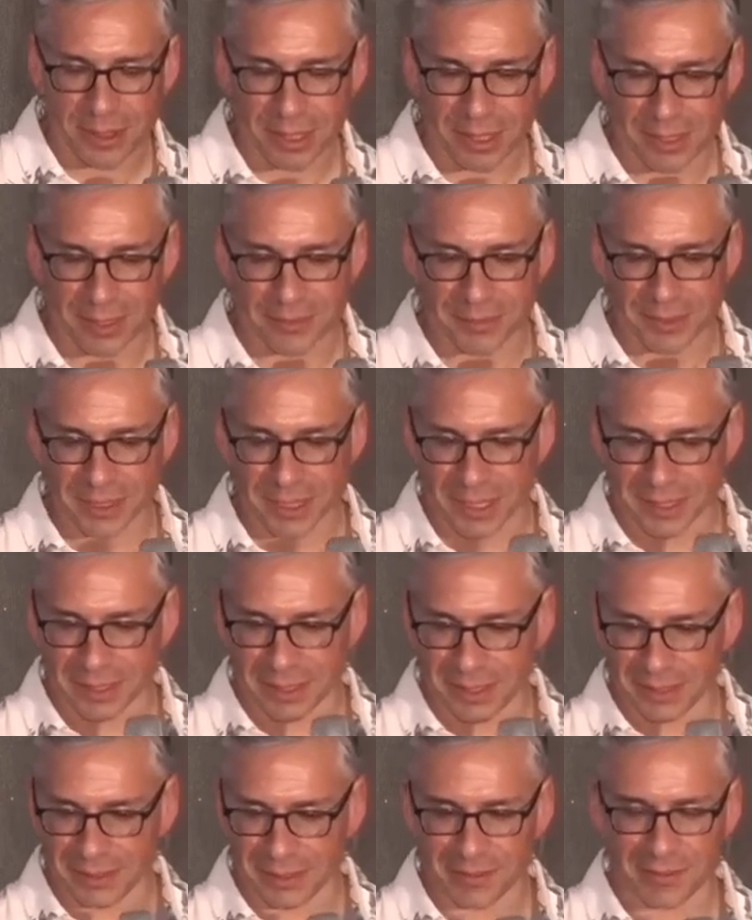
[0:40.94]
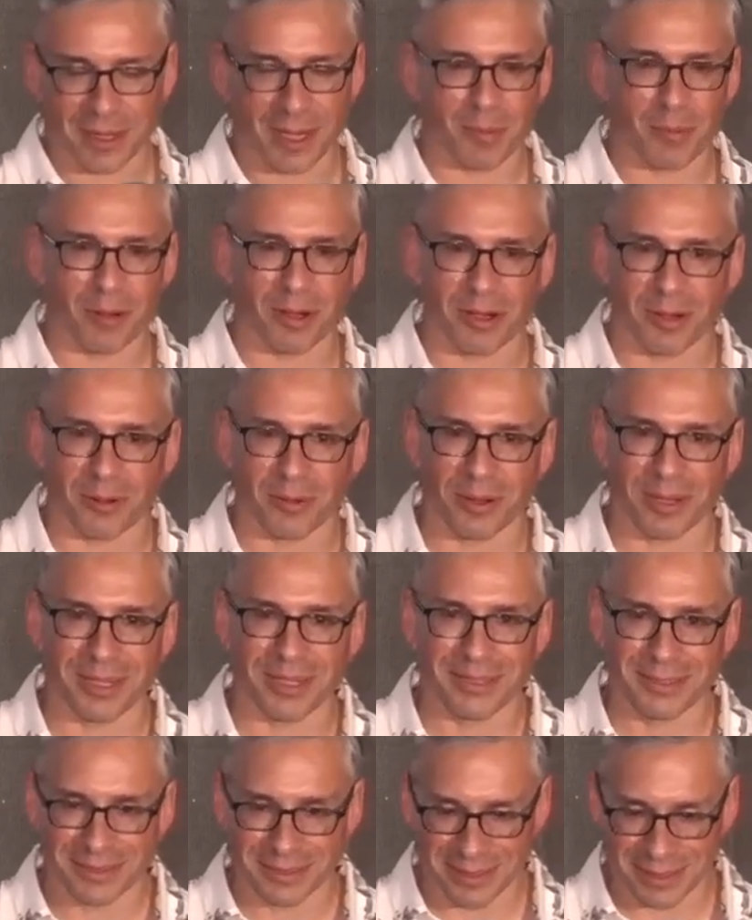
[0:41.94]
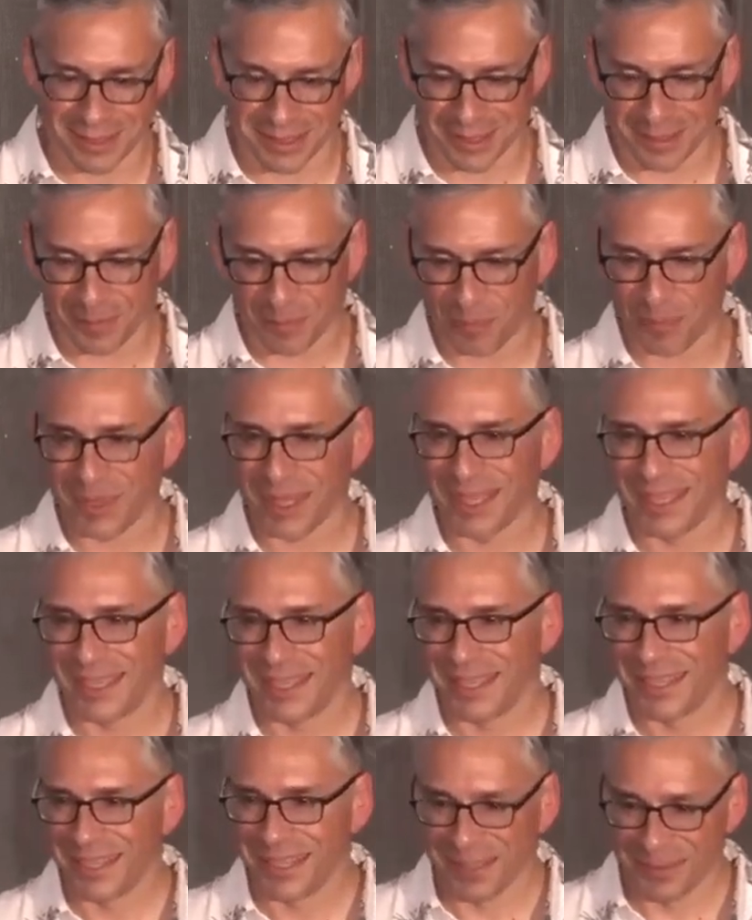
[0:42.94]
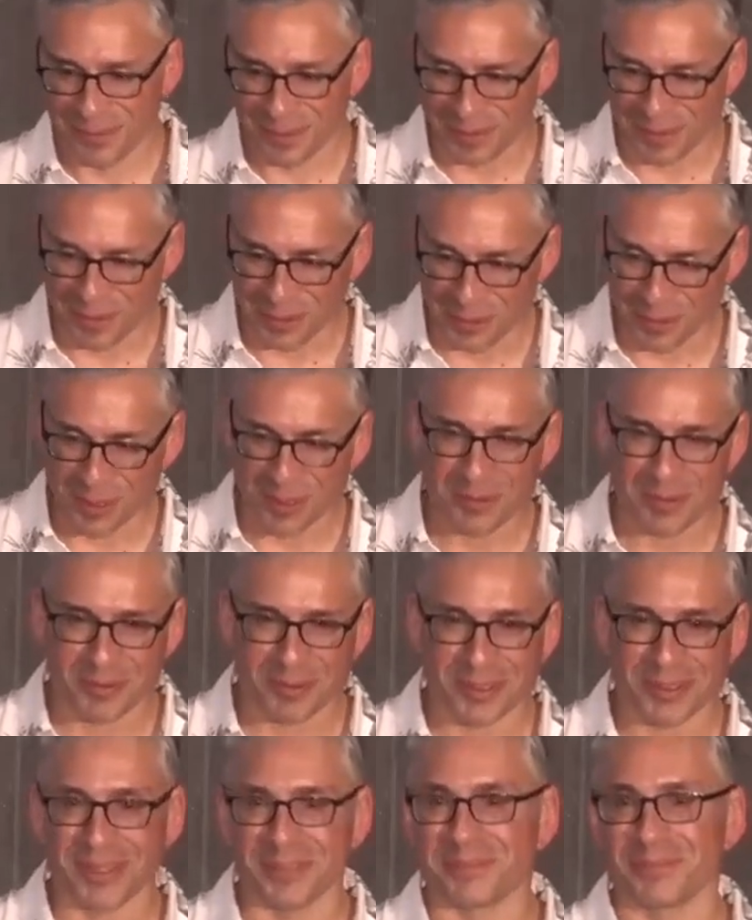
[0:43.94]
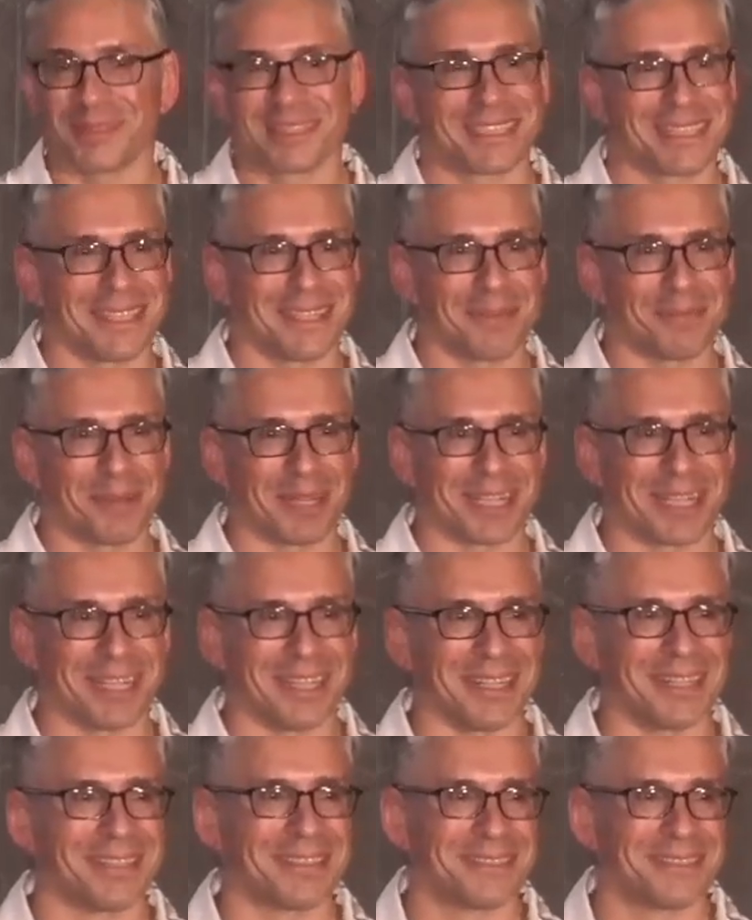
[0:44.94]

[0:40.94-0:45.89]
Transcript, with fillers: I love this. I got the, the timer on already. Um, 53, 50. I'm, oh, I'm not gonna